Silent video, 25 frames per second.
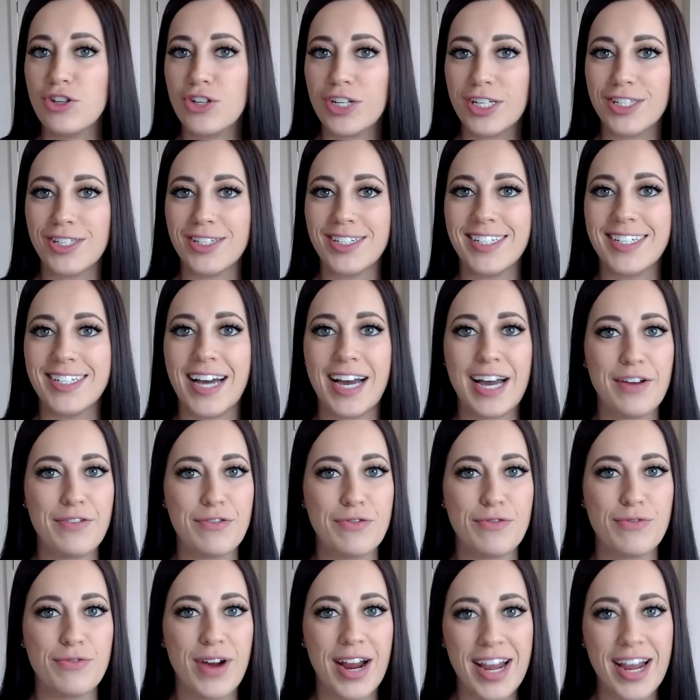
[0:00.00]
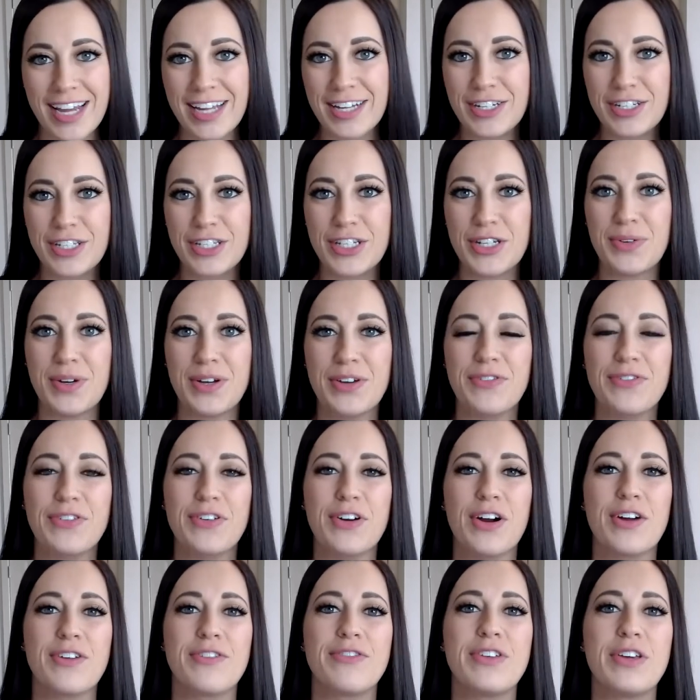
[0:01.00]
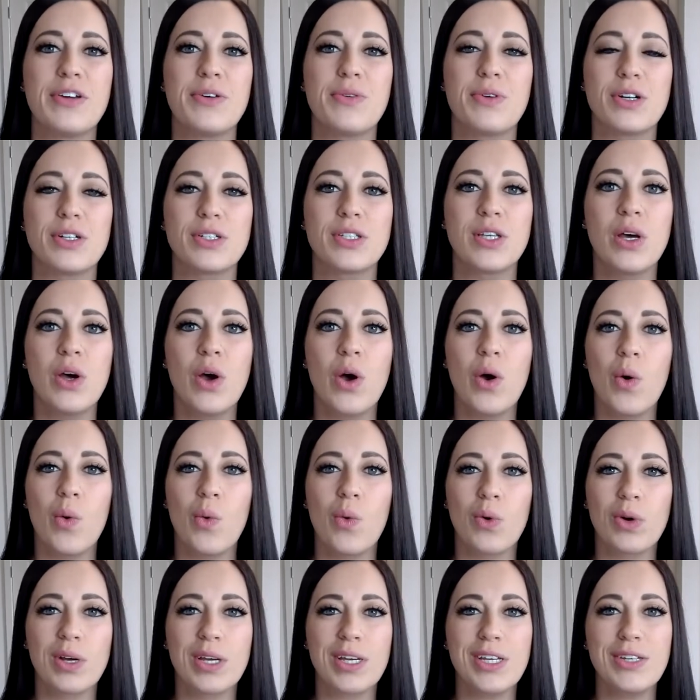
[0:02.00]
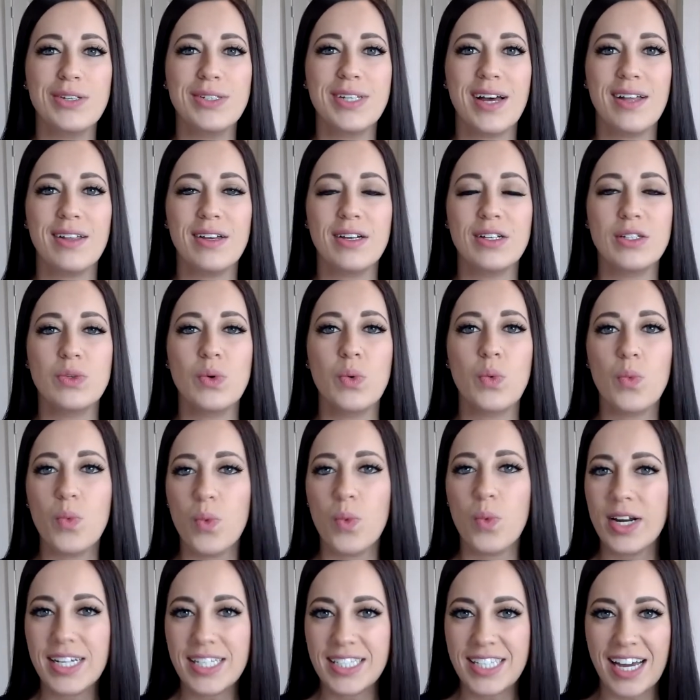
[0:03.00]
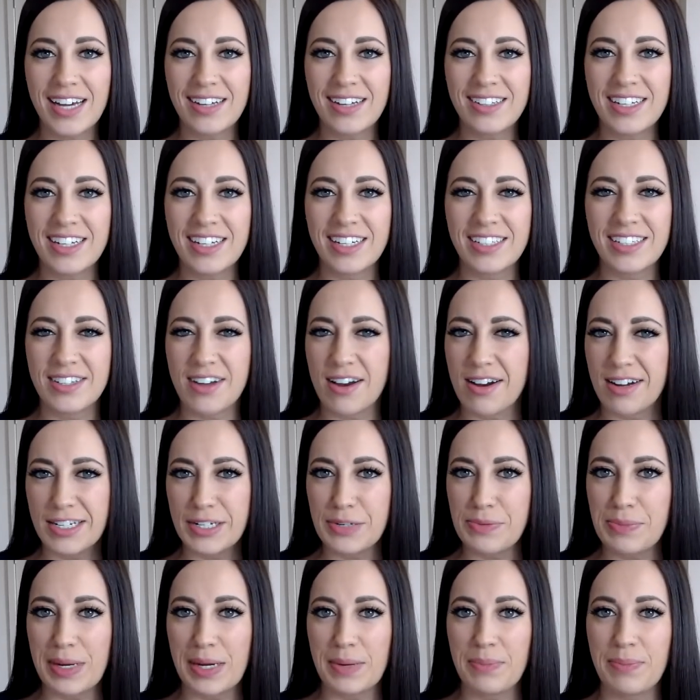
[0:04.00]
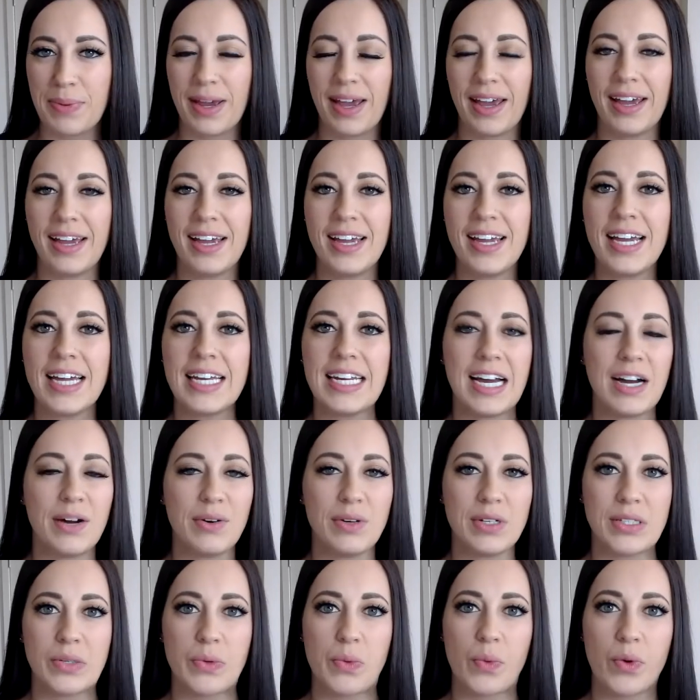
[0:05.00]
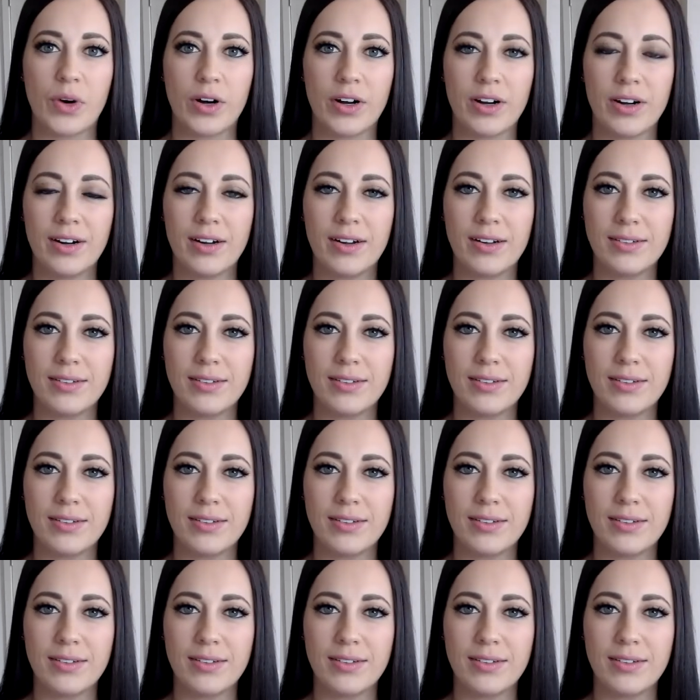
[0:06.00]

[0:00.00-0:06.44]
just dive right into it for our viewers. Can you tell us what exactly is on-demand pay and how does it work?